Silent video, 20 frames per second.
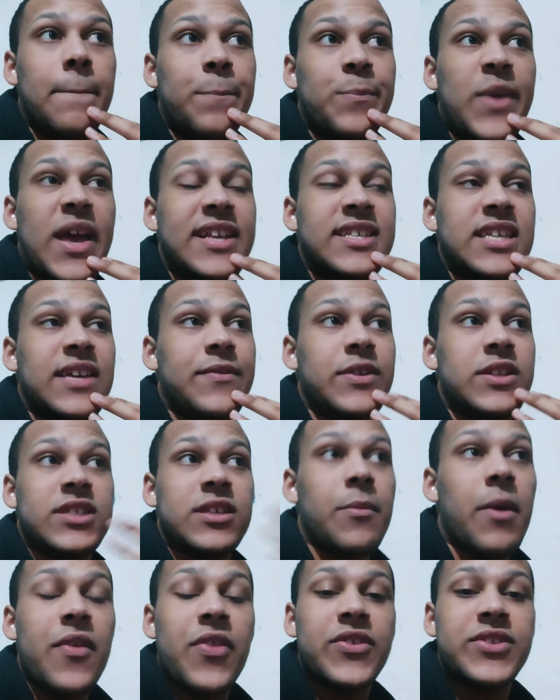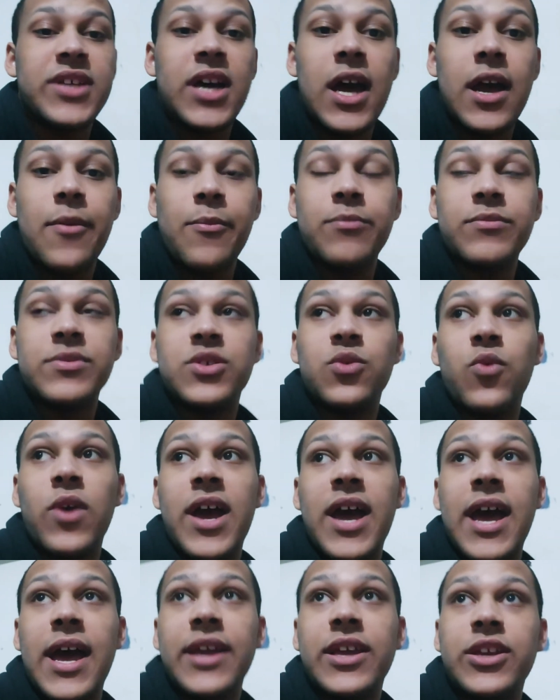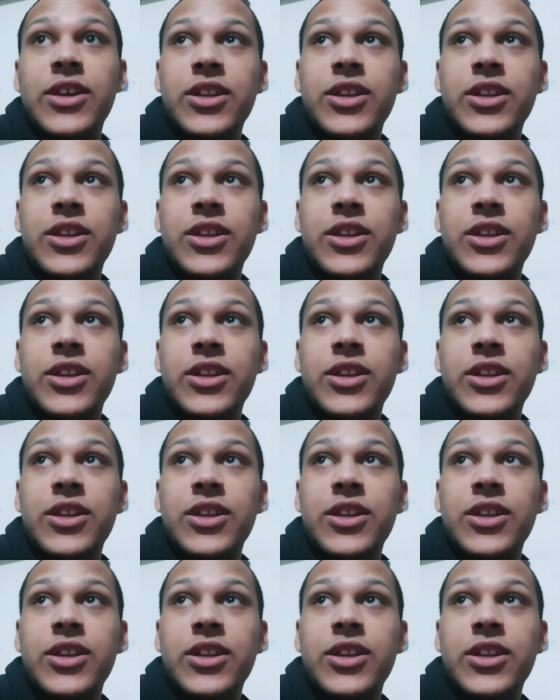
There's even some other times where,